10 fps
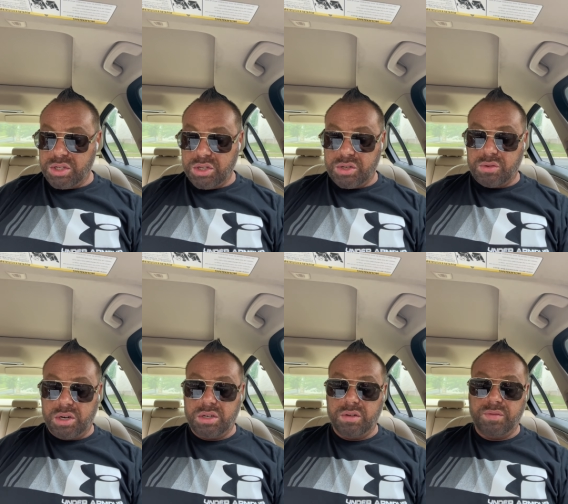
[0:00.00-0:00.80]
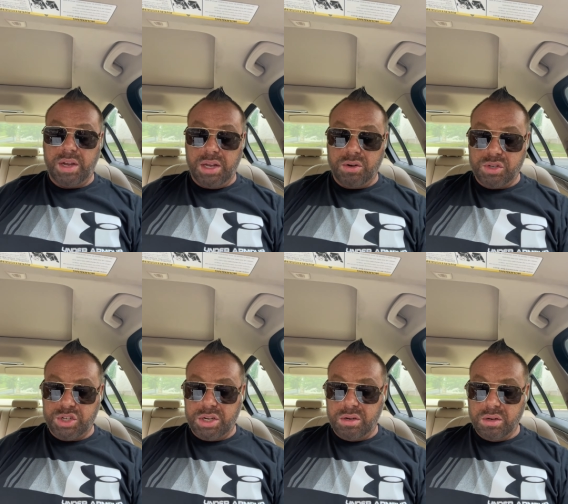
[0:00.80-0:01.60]
destructive
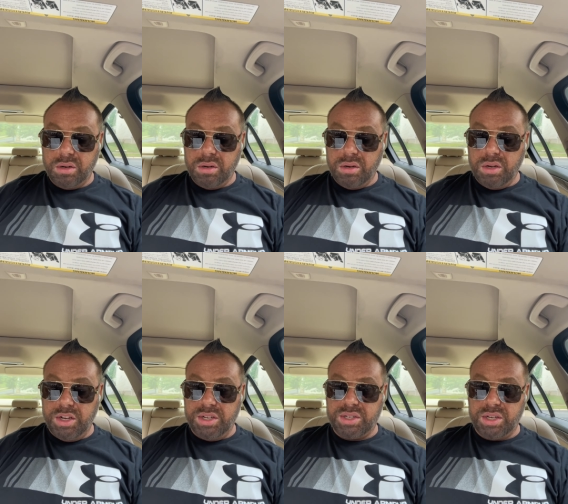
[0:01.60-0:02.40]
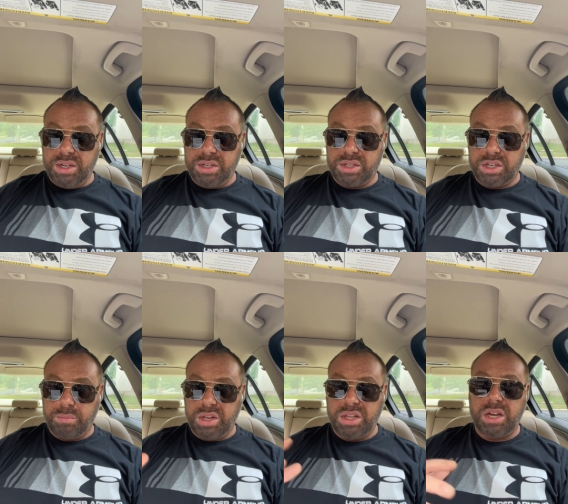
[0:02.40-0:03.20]
energy is is
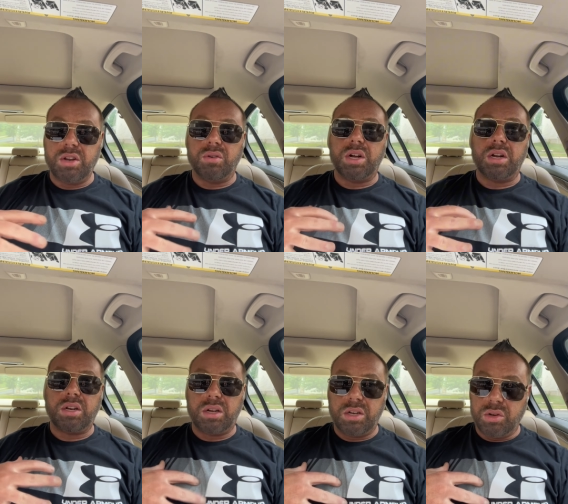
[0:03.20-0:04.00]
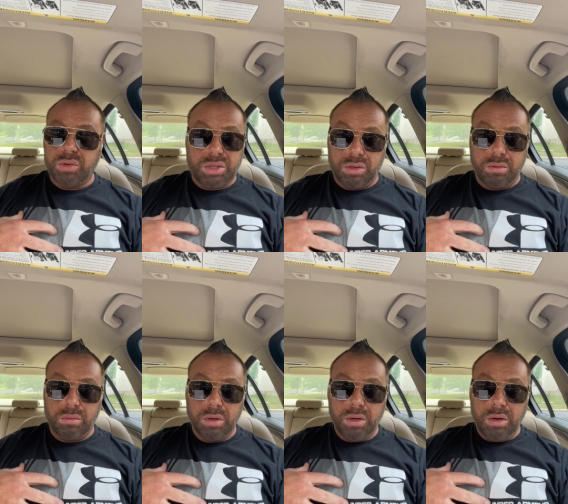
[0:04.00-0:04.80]
something that you're not used to,
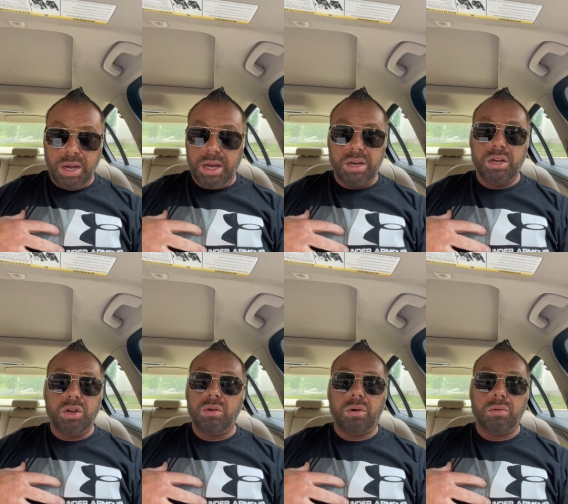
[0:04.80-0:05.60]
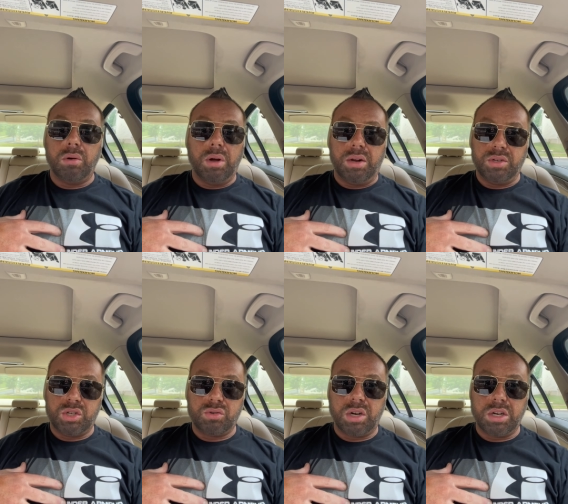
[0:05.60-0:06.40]
and you don't know how
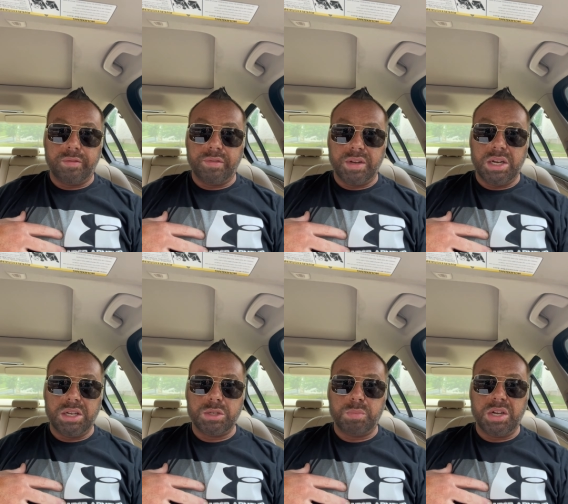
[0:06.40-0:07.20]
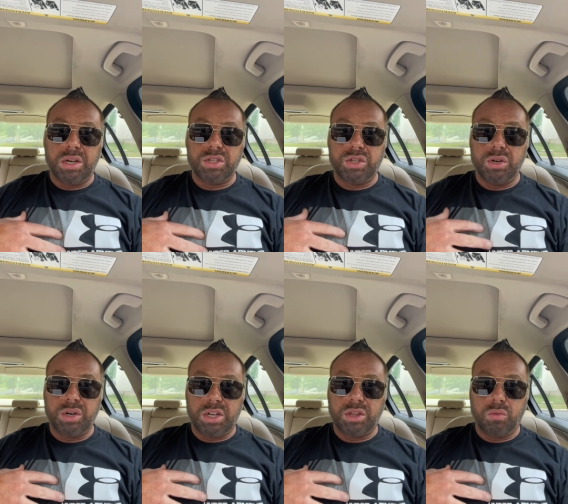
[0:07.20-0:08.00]
destructive it is because you're
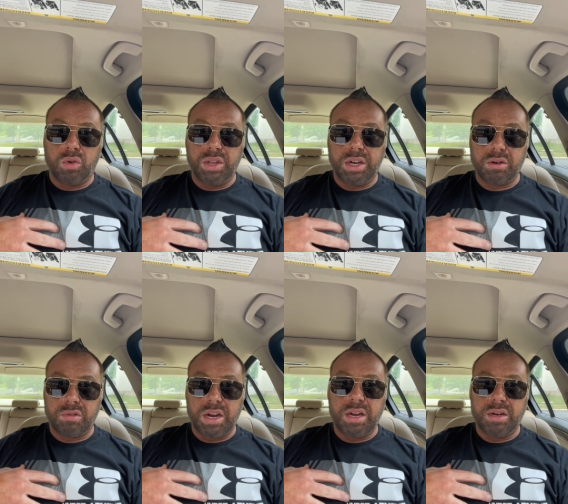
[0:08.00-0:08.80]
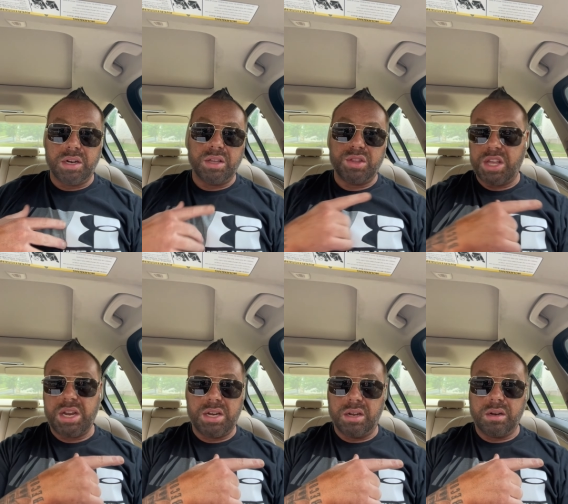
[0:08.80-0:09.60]
not the one that created it. They
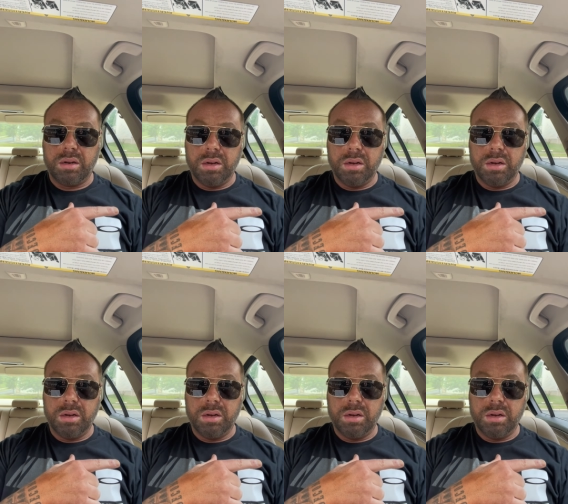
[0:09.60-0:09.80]
did.